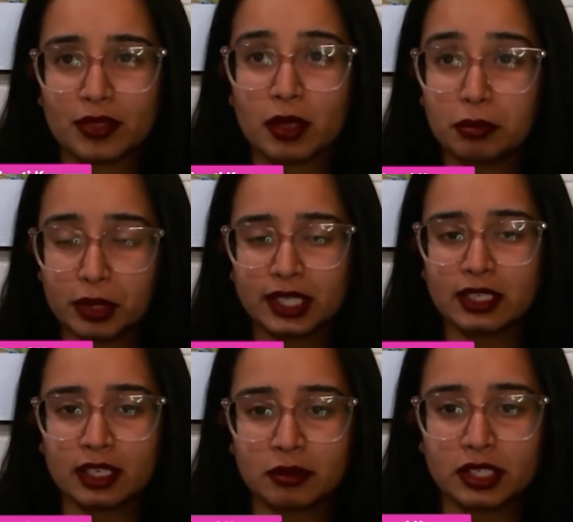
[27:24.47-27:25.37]
Breaking
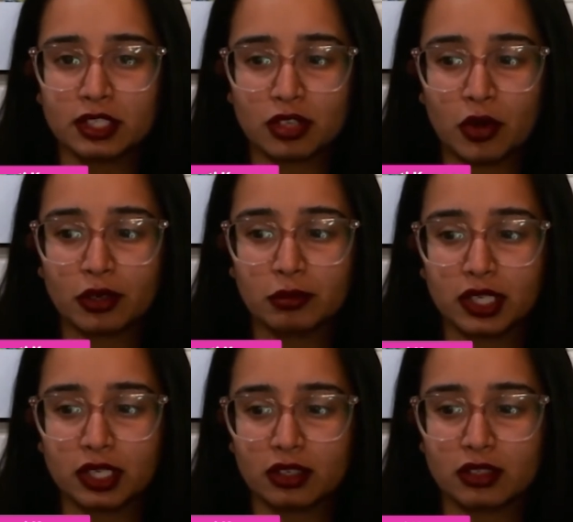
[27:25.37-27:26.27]
anybody's code
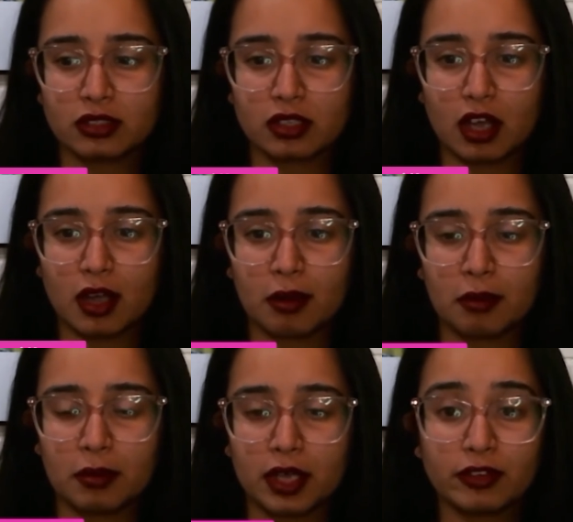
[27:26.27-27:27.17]
because
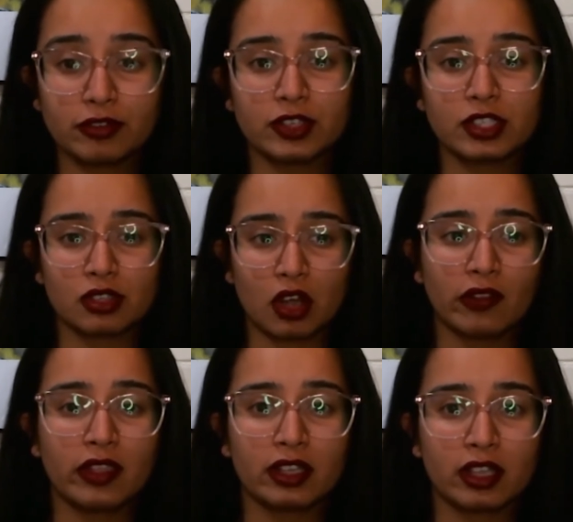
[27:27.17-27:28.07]
if we saw
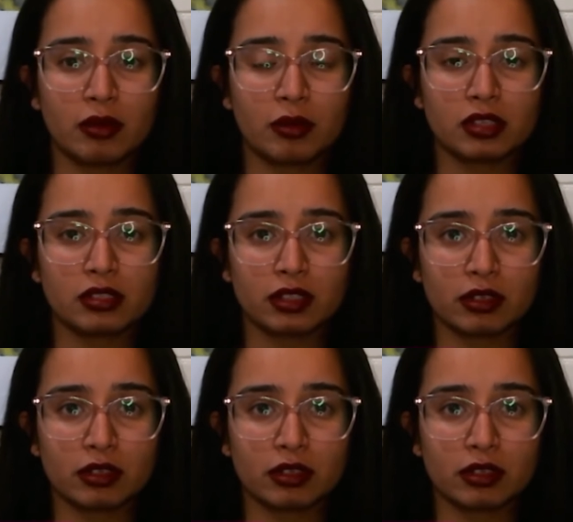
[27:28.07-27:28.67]
that there was,